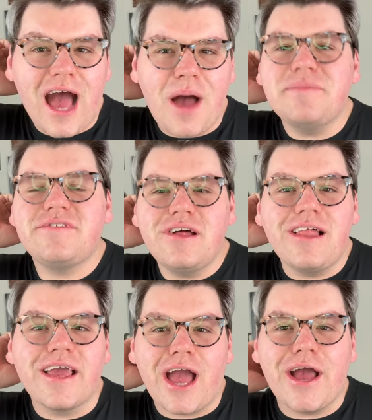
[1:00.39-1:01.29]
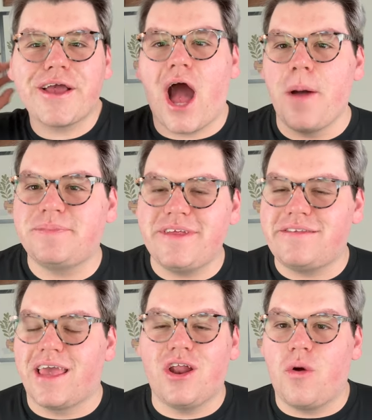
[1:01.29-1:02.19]
I'm still like up to
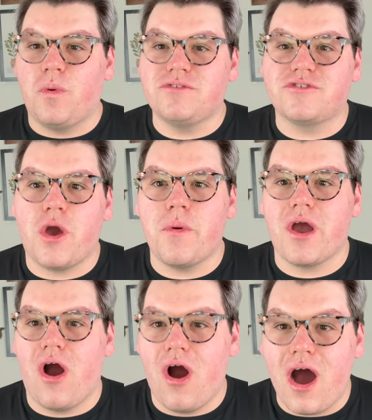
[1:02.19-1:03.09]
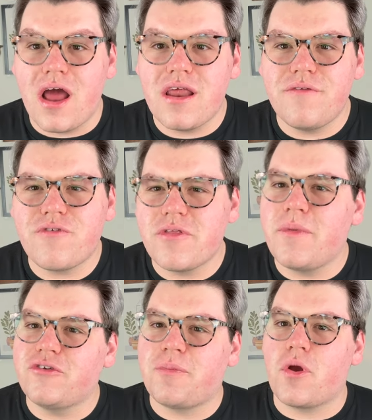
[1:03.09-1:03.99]
date on what's going on for the
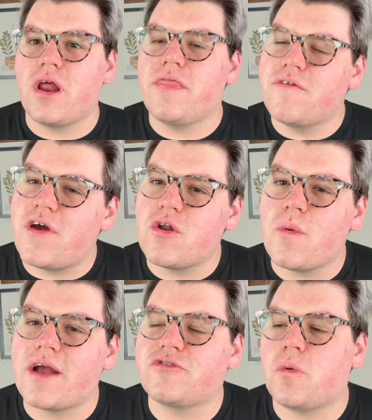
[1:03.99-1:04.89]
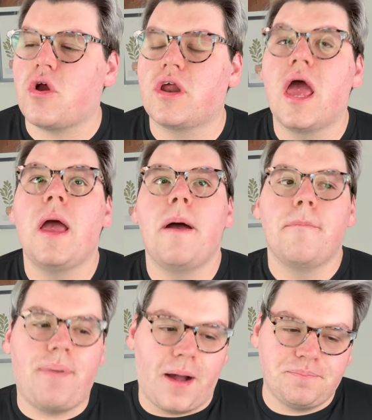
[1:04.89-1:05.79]
most part in the vendor wax world.
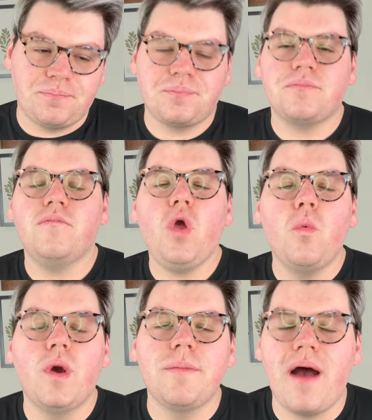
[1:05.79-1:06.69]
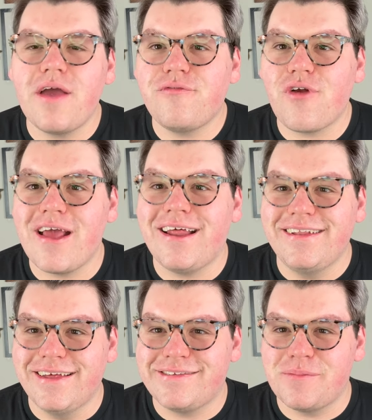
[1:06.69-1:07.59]
But when my friend
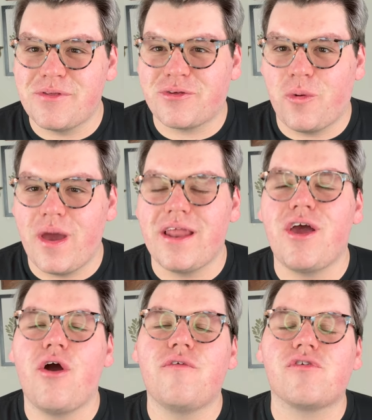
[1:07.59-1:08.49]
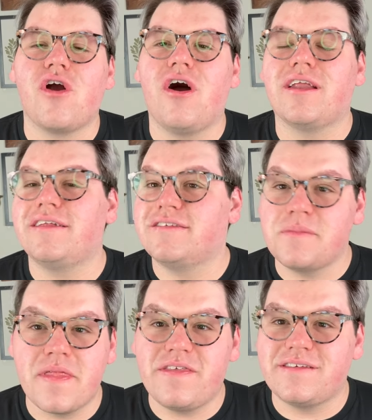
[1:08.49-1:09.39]
Elizabeth Quinn over on
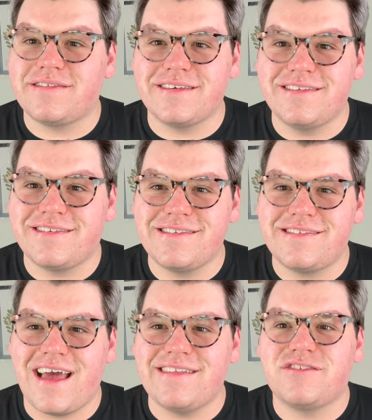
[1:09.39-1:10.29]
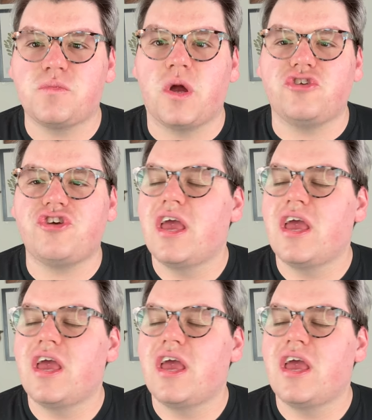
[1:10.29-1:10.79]
Elizabeth Scenes and Scents, which